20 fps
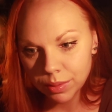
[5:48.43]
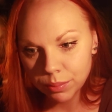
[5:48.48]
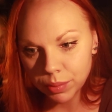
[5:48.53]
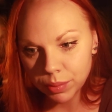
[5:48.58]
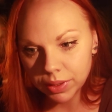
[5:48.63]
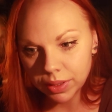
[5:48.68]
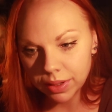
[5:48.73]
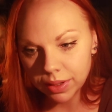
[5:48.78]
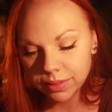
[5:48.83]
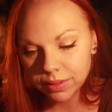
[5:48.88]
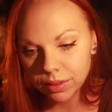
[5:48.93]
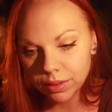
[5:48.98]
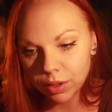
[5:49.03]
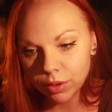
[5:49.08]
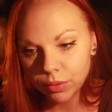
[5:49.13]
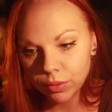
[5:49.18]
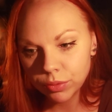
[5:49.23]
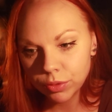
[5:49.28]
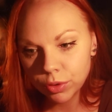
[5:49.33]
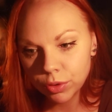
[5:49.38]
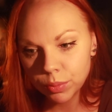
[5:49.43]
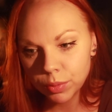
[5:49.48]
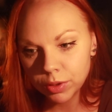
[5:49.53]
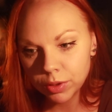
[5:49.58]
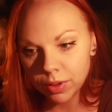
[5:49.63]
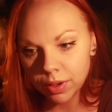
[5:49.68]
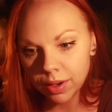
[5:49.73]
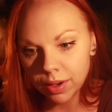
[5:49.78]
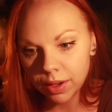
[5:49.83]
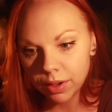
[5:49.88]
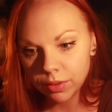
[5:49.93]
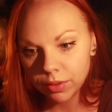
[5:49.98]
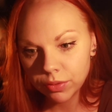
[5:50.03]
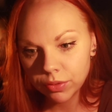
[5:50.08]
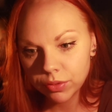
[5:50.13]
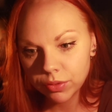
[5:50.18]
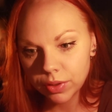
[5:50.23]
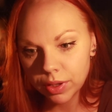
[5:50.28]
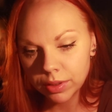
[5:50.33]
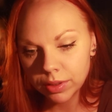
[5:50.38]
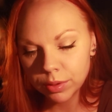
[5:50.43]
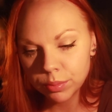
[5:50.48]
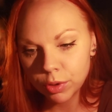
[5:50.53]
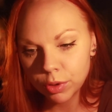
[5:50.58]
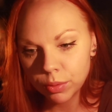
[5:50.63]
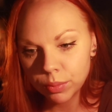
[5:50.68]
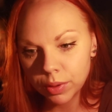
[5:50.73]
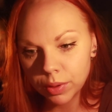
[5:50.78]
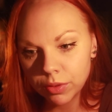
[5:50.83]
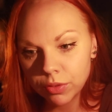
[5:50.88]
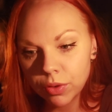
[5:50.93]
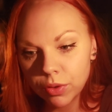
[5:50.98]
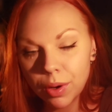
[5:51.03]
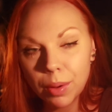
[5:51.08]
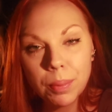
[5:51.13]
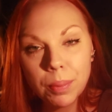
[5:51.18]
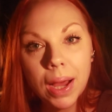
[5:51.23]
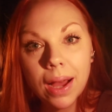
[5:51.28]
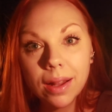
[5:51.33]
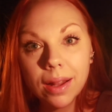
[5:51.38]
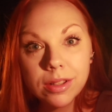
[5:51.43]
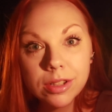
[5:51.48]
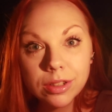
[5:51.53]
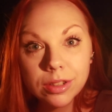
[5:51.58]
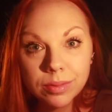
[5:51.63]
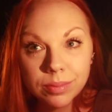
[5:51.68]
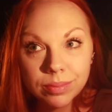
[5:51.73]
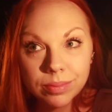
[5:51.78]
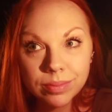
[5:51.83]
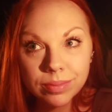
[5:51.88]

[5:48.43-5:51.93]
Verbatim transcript: But there is a lot of room in your life at the moment for a partner.